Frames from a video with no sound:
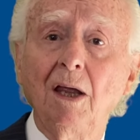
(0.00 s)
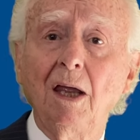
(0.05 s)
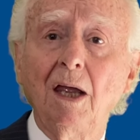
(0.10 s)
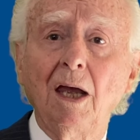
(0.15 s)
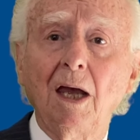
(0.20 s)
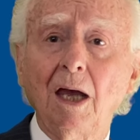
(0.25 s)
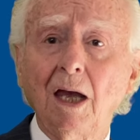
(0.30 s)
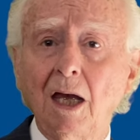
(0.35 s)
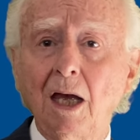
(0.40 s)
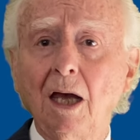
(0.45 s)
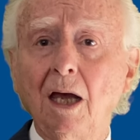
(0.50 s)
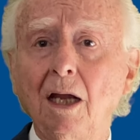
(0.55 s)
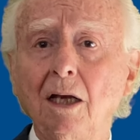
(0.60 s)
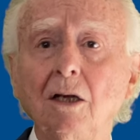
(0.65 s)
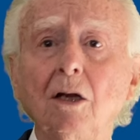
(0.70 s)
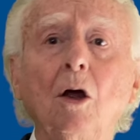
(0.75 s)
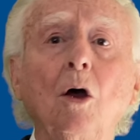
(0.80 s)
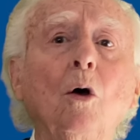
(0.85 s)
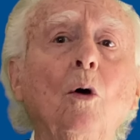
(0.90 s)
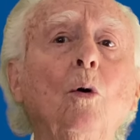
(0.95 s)

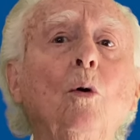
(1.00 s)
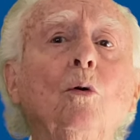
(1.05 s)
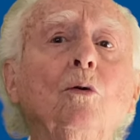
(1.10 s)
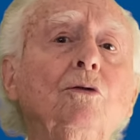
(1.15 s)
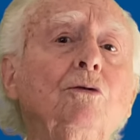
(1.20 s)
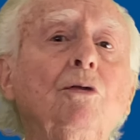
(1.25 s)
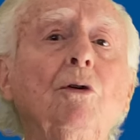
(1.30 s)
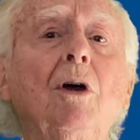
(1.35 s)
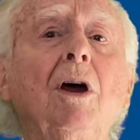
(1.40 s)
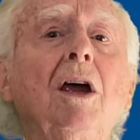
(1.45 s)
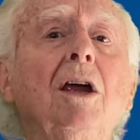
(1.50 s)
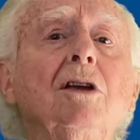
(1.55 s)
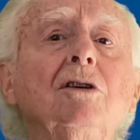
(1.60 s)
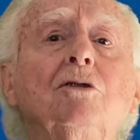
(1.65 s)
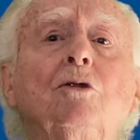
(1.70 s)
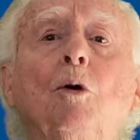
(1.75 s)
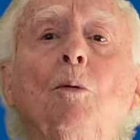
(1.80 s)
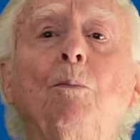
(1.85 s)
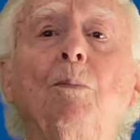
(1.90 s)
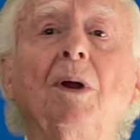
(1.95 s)
and who tries
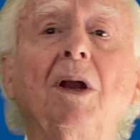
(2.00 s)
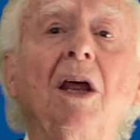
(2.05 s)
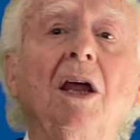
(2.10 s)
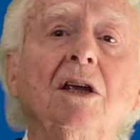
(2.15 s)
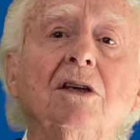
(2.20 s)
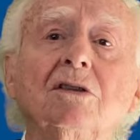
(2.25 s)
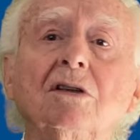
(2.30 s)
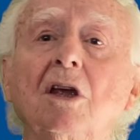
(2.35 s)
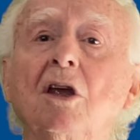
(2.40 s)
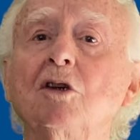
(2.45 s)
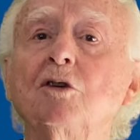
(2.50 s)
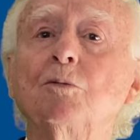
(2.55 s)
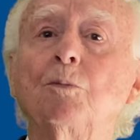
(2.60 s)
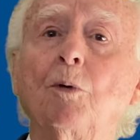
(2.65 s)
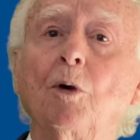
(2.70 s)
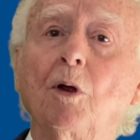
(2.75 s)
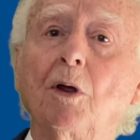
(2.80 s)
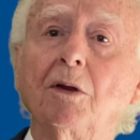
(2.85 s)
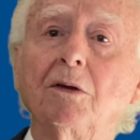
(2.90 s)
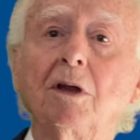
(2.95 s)
to place his
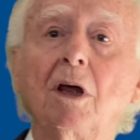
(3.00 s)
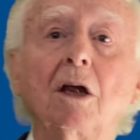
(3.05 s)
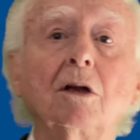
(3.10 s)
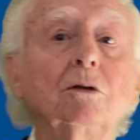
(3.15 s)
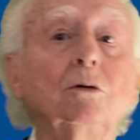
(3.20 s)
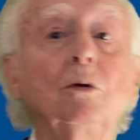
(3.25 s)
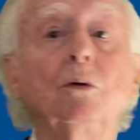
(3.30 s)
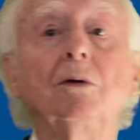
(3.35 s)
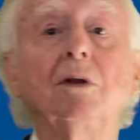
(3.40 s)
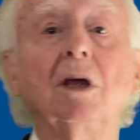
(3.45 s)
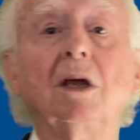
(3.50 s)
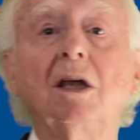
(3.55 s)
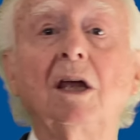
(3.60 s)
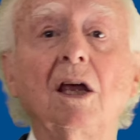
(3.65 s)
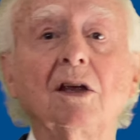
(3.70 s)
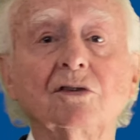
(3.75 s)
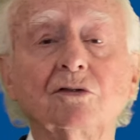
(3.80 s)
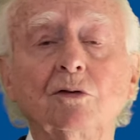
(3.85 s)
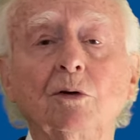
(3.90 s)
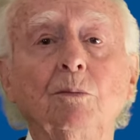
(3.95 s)
product to the
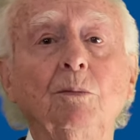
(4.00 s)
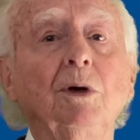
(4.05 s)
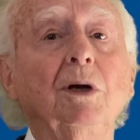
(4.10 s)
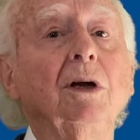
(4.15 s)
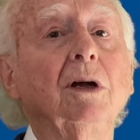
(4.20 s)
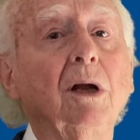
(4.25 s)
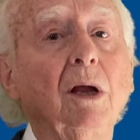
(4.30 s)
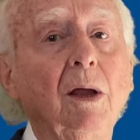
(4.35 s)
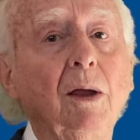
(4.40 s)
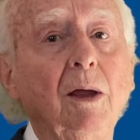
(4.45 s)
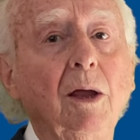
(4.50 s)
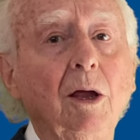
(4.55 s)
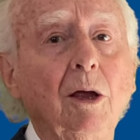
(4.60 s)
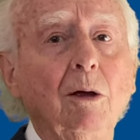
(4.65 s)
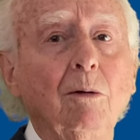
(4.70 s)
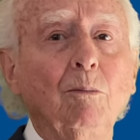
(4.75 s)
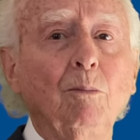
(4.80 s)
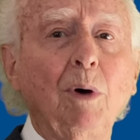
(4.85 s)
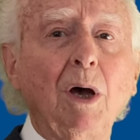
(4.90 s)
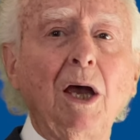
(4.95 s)
customer
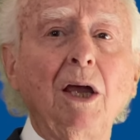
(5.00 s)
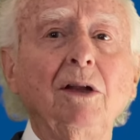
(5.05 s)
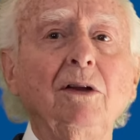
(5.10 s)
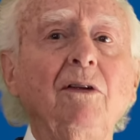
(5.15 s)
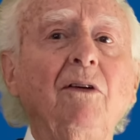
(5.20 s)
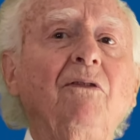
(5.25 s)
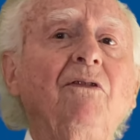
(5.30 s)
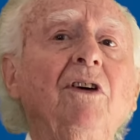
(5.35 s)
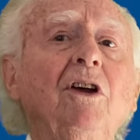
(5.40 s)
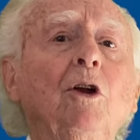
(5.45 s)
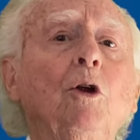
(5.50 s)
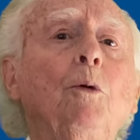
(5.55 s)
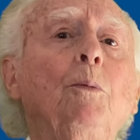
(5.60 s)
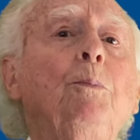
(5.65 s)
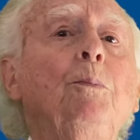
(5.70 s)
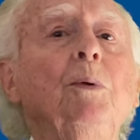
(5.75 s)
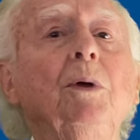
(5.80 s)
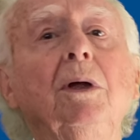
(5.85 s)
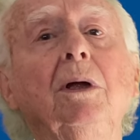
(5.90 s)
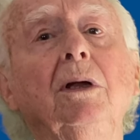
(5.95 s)
by
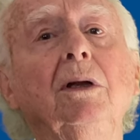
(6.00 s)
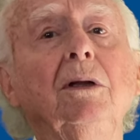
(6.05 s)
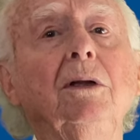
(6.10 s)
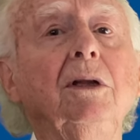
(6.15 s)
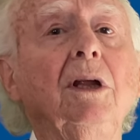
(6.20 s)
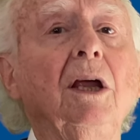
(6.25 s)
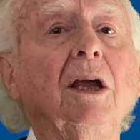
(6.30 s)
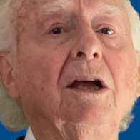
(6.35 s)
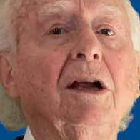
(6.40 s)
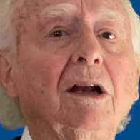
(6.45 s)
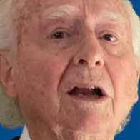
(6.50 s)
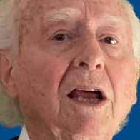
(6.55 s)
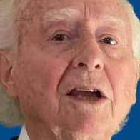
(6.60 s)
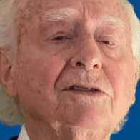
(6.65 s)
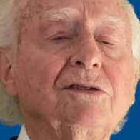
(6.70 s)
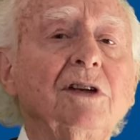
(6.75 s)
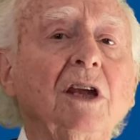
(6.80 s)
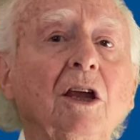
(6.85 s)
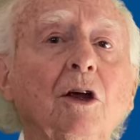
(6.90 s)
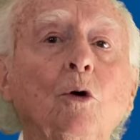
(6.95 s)
developing the
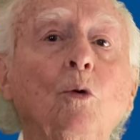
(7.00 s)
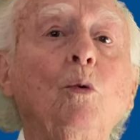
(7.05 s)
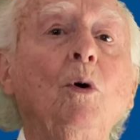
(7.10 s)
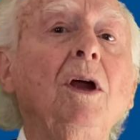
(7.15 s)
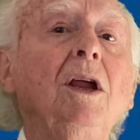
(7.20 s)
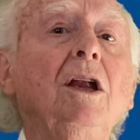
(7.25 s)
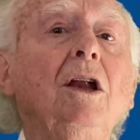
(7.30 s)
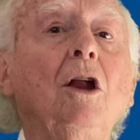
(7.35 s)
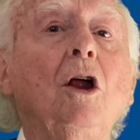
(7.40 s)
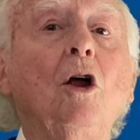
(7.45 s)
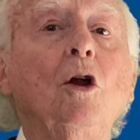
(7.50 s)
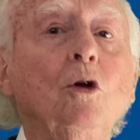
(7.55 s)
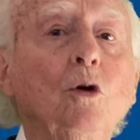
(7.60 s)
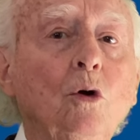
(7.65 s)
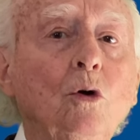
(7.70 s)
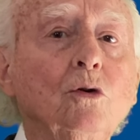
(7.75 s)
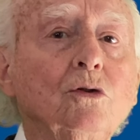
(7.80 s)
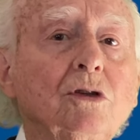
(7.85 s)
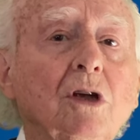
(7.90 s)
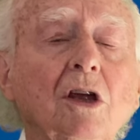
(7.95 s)
classic
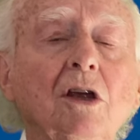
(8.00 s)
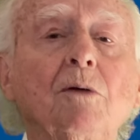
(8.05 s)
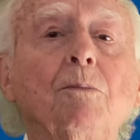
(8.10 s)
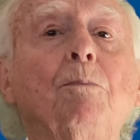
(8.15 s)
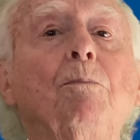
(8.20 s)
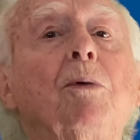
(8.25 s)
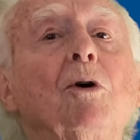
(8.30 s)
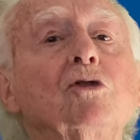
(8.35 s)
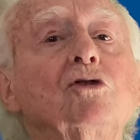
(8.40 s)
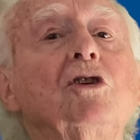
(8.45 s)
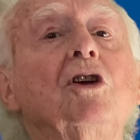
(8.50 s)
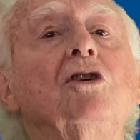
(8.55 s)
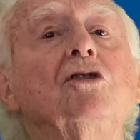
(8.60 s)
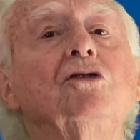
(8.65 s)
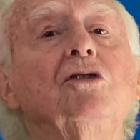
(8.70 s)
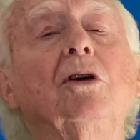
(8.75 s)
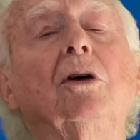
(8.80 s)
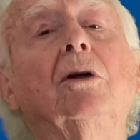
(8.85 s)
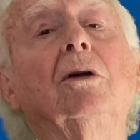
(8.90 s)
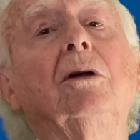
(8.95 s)
win-lose
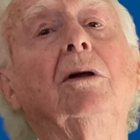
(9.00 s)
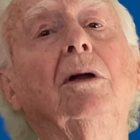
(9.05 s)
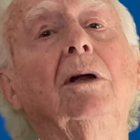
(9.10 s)
position.